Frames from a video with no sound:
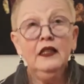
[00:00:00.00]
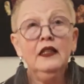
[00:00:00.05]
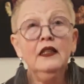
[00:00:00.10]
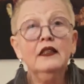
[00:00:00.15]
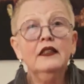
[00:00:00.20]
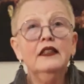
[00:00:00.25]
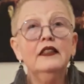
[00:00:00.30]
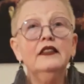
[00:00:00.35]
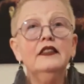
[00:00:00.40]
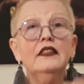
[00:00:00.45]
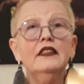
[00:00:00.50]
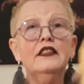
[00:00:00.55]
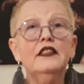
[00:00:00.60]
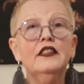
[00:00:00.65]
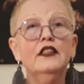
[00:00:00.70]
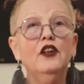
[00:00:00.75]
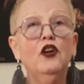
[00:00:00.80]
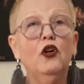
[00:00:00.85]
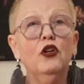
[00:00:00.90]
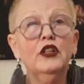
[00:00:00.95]
This is the
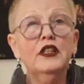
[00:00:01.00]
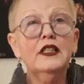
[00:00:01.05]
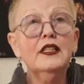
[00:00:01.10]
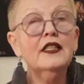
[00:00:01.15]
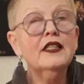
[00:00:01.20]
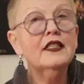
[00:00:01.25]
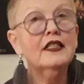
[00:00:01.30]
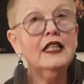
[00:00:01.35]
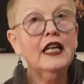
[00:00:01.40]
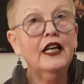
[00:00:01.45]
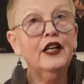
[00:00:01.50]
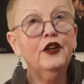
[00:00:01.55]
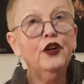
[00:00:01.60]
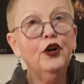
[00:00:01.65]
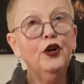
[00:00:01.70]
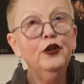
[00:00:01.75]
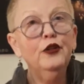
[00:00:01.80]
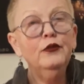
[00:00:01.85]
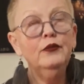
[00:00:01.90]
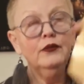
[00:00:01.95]
Goddess
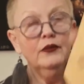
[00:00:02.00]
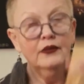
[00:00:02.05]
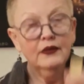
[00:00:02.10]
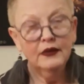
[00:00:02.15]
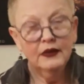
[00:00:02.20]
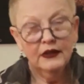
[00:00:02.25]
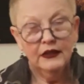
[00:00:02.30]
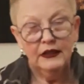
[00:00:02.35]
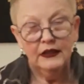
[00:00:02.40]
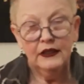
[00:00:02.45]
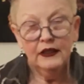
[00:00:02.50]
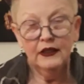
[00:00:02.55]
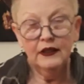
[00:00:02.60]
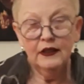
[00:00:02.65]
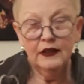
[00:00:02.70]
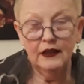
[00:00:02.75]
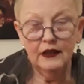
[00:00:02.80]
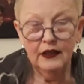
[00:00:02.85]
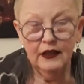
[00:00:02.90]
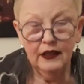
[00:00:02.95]
Tarot,
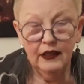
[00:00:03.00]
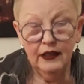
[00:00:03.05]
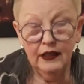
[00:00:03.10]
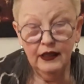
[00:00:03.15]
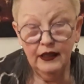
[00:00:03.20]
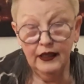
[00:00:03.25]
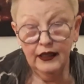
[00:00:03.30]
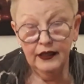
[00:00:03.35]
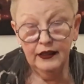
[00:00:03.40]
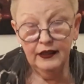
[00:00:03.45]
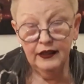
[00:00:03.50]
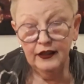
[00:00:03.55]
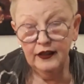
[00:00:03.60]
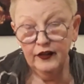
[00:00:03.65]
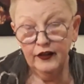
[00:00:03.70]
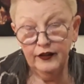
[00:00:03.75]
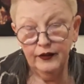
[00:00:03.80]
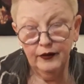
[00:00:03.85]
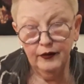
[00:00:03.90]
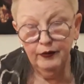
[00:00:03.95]
and
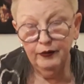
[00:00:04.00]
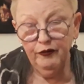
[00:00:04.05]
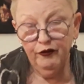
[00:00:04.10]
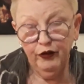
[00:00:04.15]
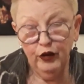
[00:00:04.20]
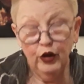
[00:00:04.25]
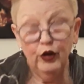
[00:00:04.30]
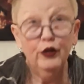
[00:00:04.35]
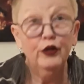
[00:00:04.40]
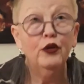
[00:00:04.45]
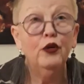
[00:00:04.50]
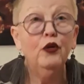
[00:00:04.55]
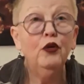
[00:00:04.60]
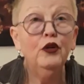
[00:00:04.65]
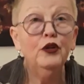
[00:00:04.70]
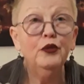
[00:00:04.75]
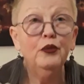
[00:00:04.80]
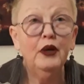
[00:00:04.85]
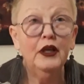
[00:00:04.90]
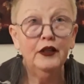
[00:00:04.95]
it's flown
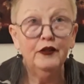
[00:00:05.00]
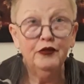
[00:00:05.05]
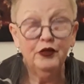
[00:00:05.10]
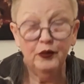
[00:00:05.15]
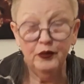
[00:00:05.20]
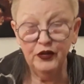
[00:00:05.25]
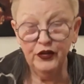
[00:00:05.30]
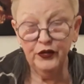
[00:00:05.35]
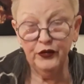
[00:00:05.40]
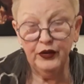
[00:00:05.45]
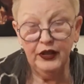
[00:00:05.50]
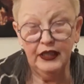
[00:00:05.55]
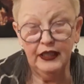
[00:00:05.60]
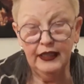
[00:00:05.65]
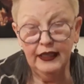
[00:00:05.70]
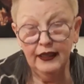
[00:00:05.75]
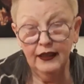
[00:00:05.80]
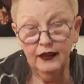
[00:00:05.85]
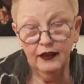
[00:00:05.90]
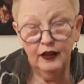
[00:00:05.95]
all the way from
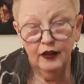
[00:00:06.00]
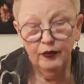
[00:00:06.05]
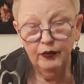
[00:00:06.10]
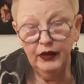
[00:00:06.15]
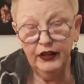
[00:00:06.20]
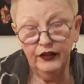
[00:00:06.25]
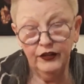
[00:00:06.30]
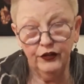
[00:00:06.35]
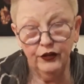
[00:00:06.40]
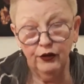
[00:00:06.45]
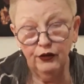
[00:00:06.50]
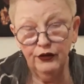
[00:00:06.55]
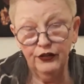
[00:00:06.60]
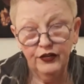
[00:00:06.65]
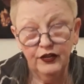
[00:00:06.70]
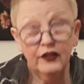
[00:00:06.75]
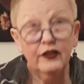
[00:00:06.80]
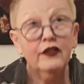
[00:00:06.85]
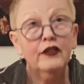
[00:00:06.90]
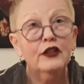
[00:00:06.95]
Australia. My soul
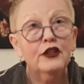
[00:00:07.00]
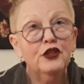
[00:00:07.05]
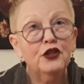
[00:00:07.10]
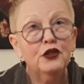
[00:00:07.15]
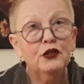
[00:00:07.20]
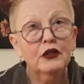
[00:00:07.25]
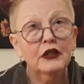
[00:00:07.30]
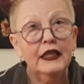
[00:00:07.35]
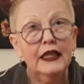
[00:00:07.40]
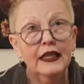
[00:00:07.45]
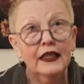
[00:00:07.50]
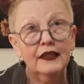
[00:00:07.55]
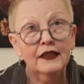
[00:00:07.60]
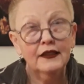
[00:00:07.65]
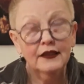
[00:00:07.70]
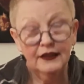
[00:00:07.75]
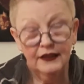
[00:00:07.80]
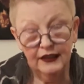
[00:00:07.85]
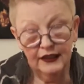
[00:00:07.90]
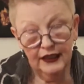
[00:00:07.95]
sister Julia
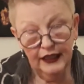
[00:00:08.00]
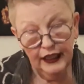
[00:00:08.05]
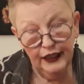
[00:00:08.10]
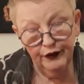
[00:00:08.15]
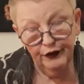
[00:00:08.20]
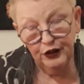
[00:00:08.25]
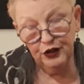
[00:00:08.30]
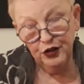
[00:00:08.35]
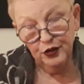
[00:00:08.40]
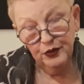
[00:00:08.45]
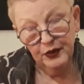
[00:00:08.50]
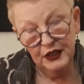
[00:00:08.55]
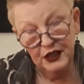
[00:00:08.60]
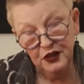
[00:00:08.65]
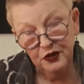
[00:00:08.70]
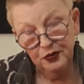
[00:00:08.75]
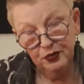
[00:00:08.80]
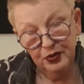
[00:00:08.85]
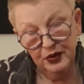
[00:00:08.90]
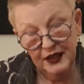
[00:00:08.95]
gave it to me as
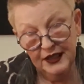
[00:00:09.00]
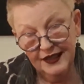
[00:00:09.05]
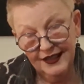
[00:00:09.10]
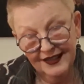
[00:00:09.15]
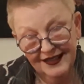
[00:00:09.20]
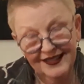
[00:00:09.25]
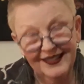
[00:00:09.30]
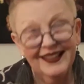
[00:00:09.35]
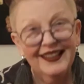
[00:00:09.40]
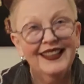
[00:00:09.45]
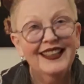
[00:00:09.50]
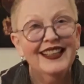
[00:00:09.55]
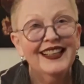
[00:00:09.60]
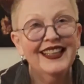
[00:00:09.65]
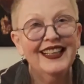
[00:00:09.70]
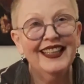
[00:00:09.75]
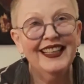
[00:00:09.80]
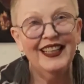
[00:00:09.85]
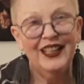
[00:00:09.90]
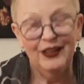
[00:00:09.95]
a present,
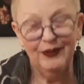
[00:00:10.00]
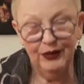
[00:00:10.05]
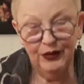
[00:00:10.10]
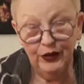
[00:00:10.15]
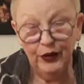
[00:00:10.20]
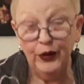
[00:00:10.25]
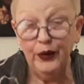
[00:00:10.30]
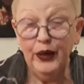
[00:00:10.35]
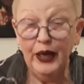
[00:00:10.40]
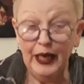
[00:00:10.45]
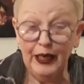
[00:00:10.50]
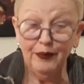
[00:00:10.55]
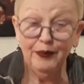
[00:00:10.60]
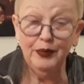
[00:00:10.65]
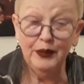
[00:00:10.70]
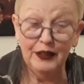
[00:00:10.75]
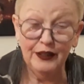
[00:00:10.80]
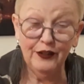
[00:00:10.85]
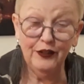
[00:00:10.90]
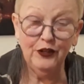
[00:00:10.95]
and I'm so
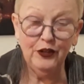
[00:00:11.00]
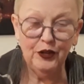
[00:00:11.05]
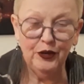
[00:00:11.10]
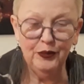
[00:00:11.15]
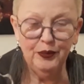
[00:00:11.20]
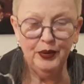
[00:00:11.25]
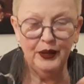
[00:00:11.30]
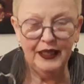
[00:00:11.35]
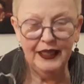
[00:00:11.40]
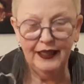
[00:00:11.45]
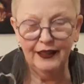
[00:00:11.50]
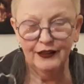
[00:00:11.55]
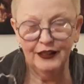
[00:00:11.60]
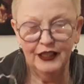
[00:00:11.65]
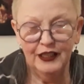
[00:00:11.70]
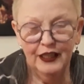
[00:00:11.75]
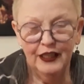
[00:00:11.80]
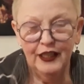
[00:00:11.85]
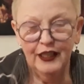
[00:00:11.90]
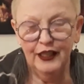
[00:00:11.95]
happy and so proud
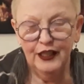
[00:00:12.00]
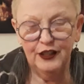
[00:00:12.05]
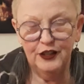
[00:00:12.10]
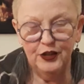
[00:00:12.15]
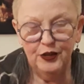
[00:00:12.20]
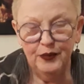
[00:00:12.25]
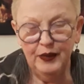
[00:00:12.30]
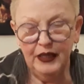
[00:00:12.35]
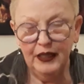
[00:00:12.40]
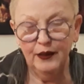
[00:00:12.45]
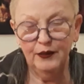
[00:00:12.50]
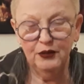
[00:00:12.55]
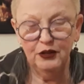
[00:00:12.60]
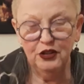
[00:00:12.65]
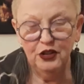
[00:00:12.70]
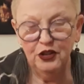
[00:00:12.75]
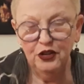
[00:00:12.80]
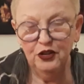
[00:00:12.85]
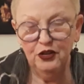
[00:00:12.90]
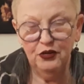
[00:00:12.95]
to be able
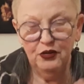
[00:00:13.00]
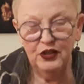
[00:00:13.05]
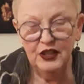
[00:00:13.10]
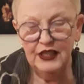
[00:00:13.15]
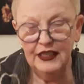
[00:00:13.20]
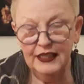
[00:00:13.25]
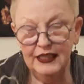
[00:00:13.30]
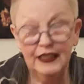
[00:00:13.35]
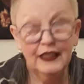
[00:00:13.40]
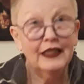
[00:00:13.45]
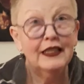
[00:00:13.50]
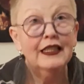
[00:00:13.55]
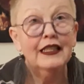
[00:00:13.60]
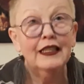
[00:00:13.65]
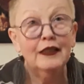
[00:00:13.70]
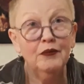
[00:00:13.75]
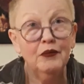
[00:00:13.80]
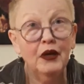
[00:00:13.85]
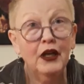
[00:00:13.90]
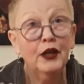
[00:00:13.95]
to use it
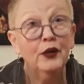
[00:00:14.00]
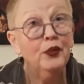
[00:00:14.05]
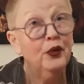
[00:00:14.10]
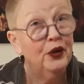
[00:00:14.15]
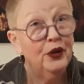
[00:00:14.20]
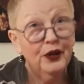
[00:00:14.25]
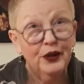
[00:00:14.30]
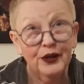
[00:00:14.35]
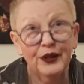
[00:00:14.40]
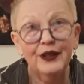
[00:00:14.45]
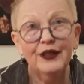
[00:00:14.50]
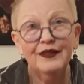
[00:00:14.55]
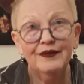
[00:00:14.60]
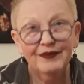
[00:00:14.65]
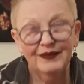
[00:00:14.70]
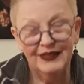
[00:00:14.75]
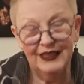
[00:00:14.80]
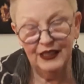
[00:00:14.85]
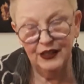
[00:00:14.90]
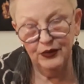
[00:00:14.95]
in my work
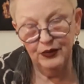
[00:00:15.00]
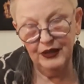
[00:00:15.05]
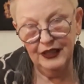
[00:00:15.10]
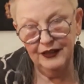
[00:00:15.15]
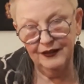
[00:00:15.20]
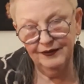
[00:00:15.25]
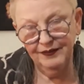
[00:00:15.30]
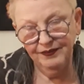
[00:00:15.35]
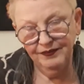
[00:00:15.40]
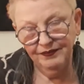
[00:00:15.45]
as well.